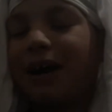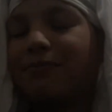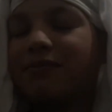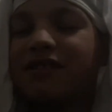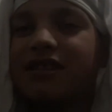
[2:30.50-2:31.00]

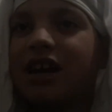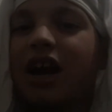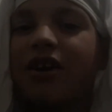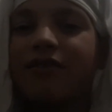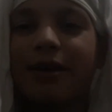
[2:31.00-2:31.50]
I'm
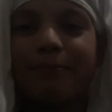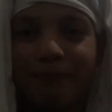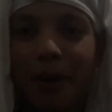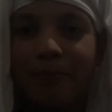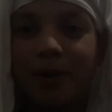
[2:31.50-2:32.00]
sorry,
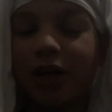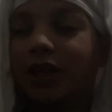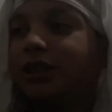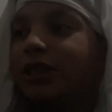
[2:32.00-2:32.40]
people.